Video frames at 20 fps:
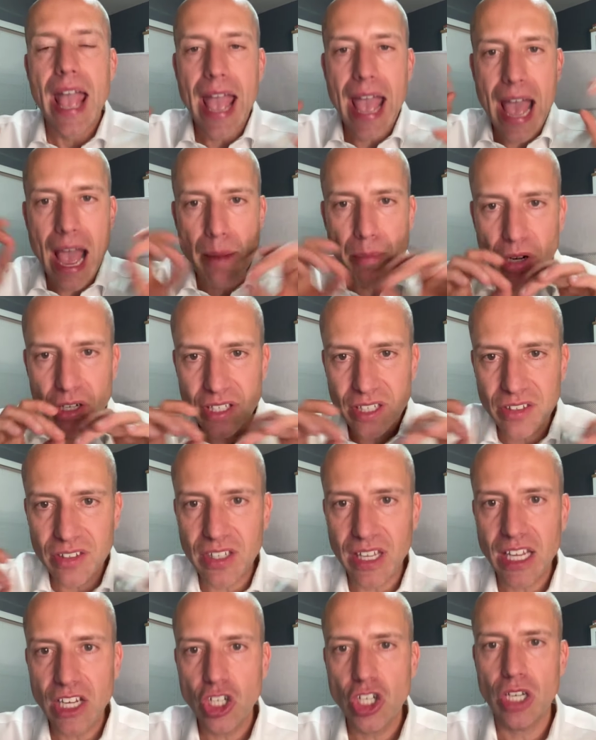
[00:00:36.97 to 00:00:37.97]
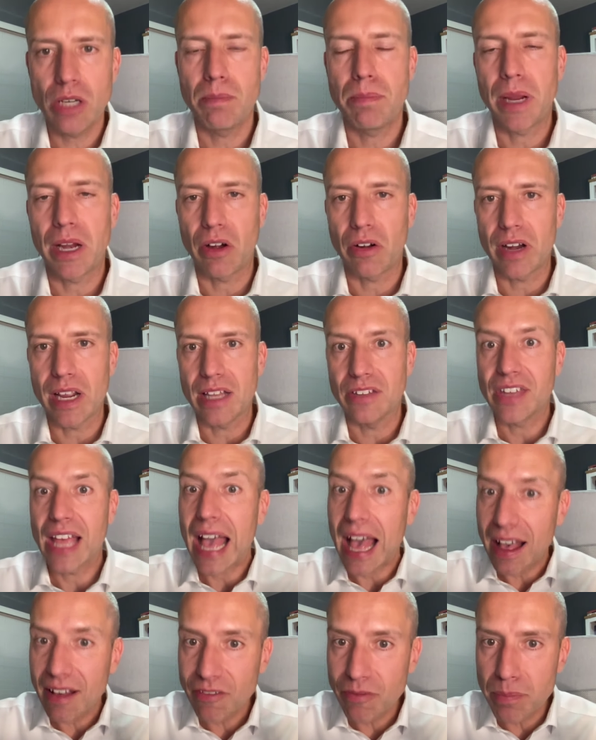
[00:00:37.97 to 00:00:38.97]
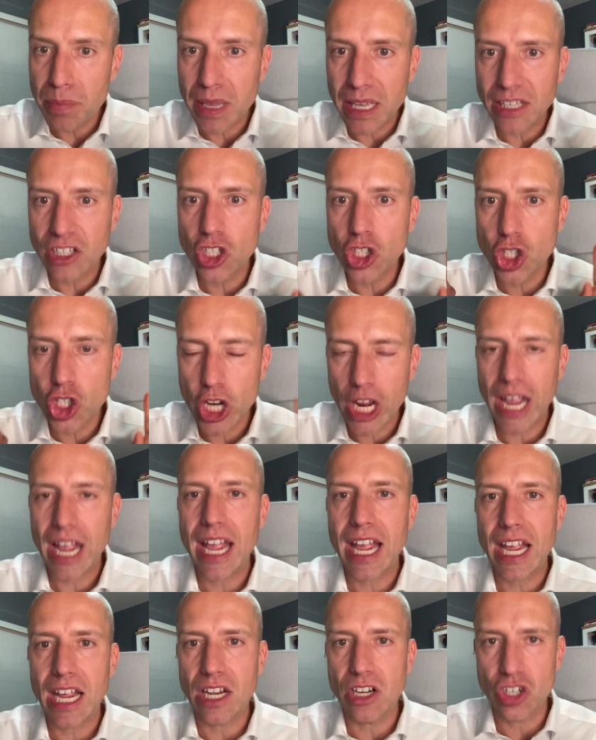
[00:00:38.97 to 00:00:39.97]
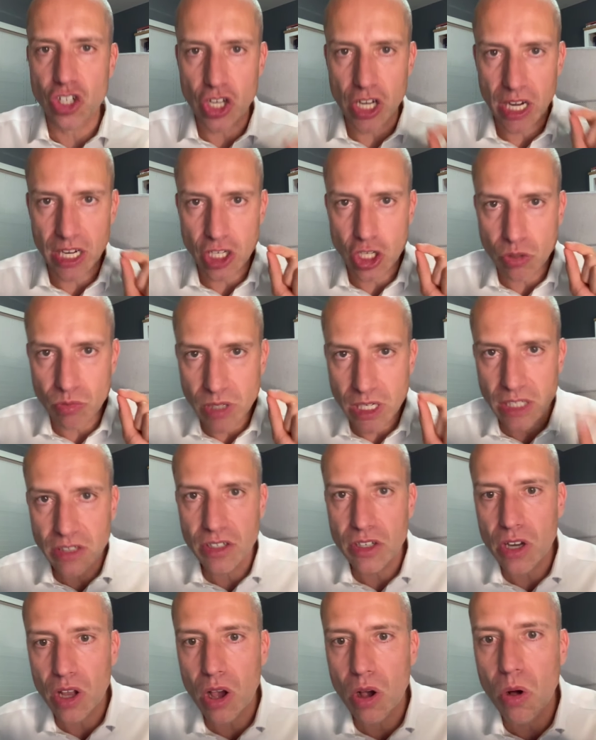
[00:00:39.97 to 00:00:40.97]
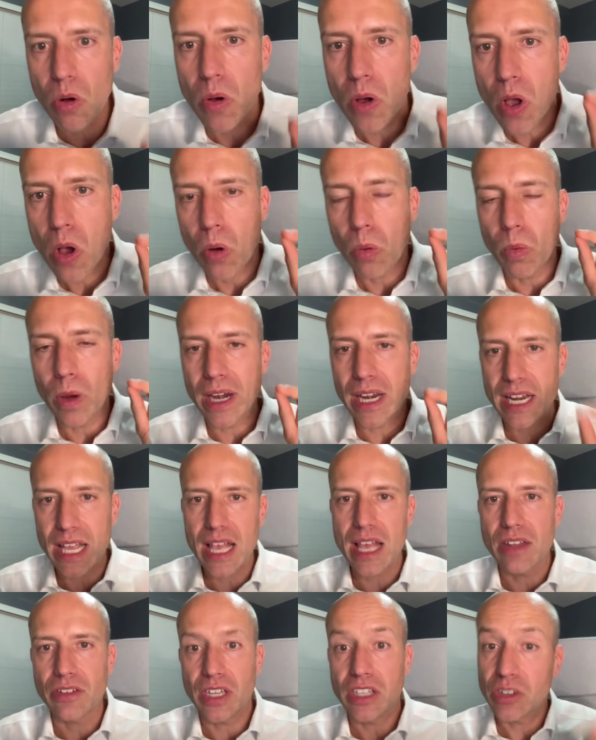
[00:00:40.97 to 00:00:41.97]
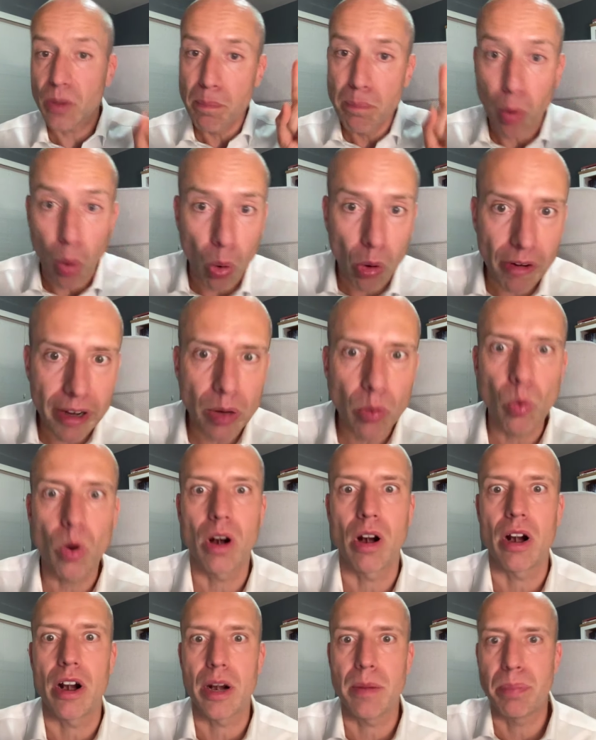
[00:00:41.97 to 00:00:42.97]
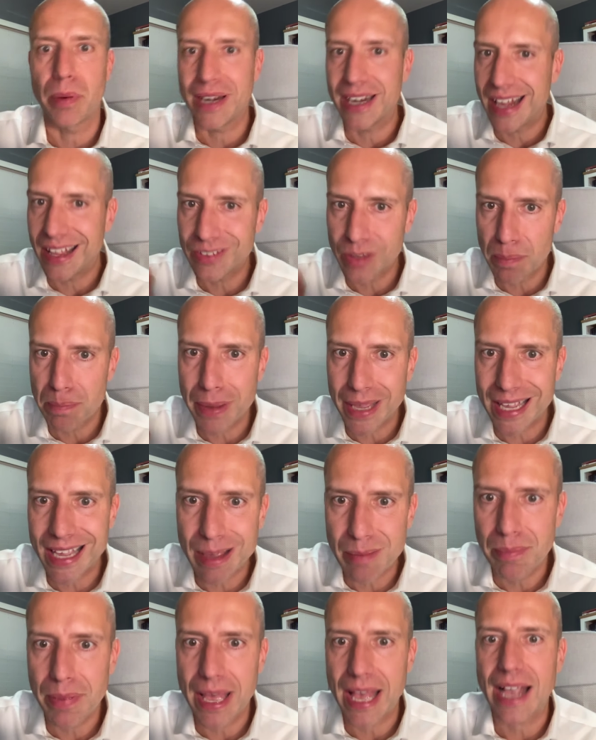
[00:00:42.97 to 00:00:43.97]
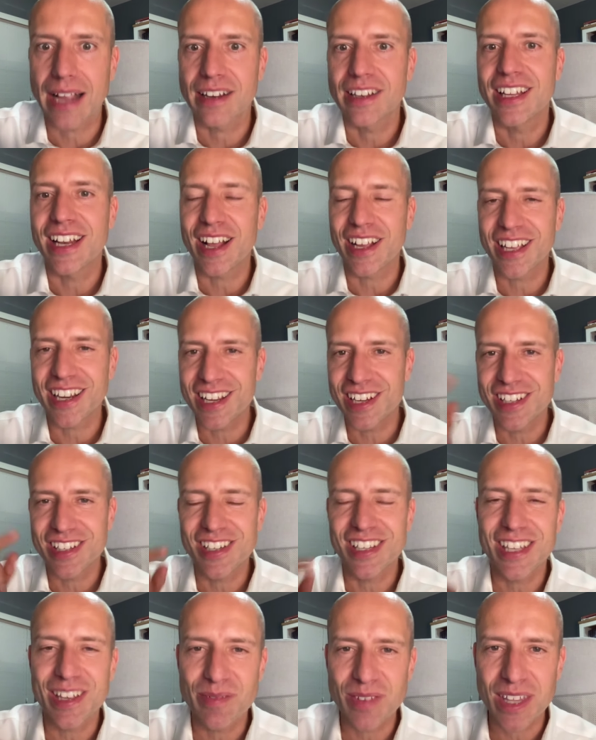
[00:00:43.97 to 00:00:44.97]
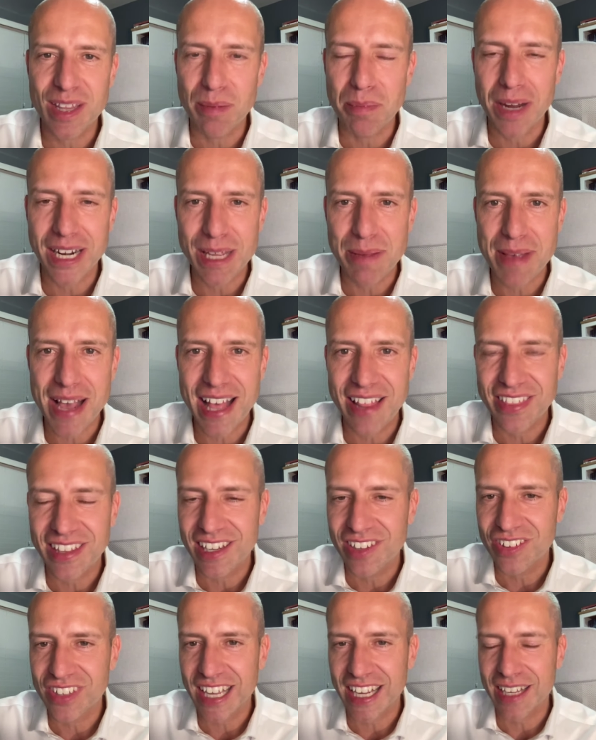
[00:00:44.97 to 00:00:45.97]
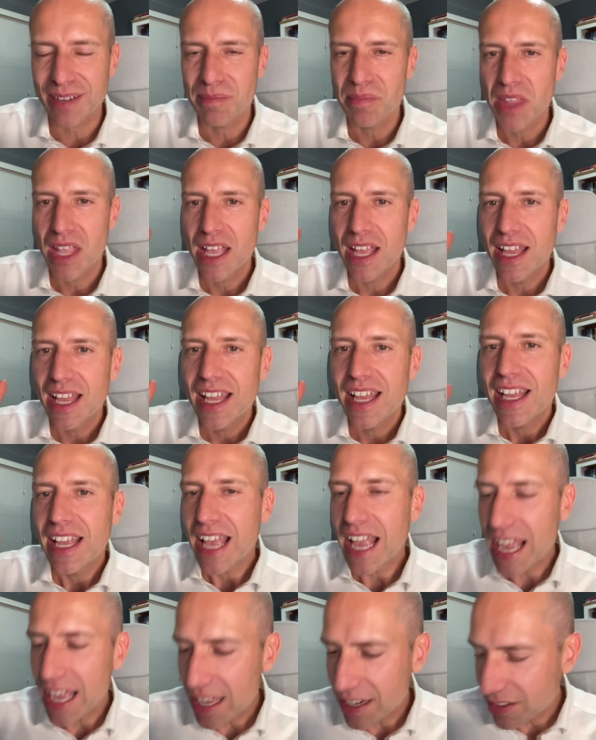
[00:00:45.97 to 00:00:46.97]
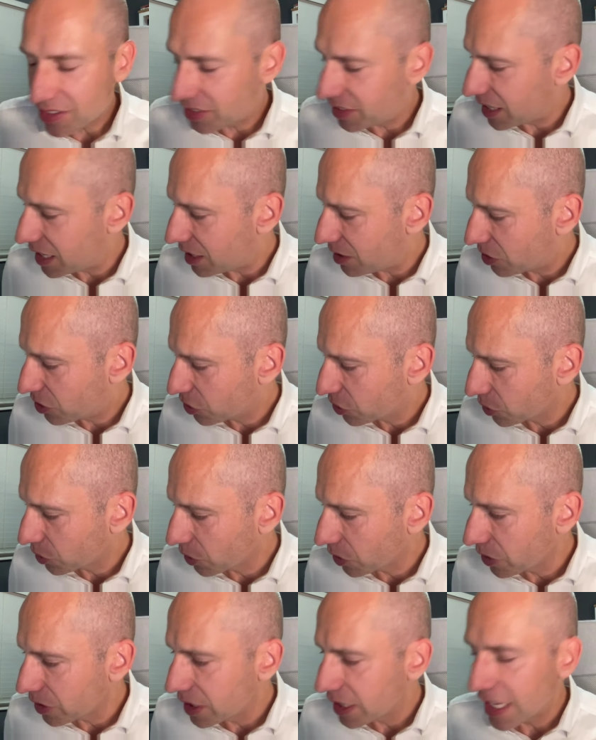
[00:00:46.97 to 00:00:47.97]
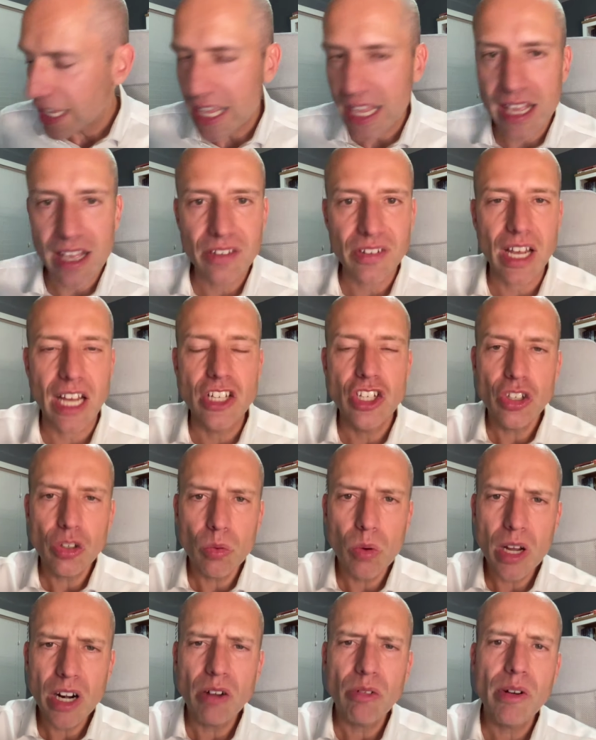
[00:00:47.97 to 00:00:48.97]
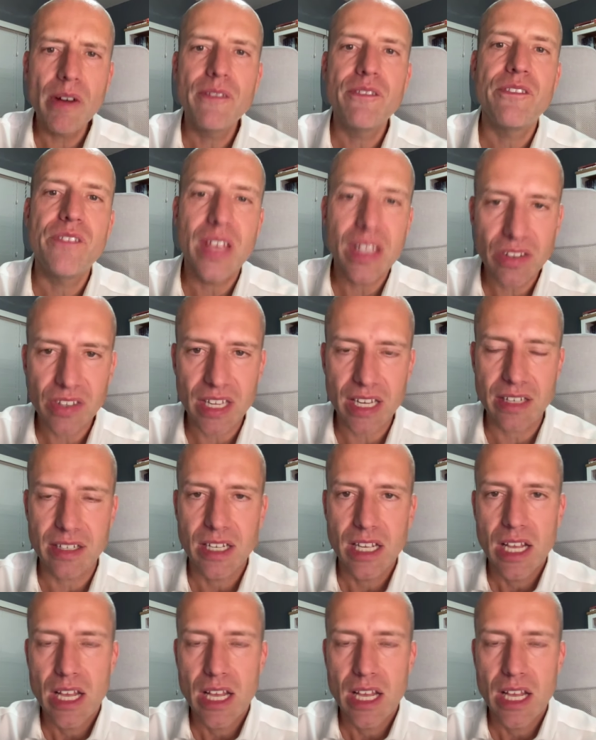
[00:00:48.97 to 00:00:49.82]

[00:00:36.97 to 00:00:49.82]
amortization periods have been changed, and you need to know what it is. It's a boring word, but it has a big impact. And I'm going to give you the money math in a second. And the third is I just want to revisit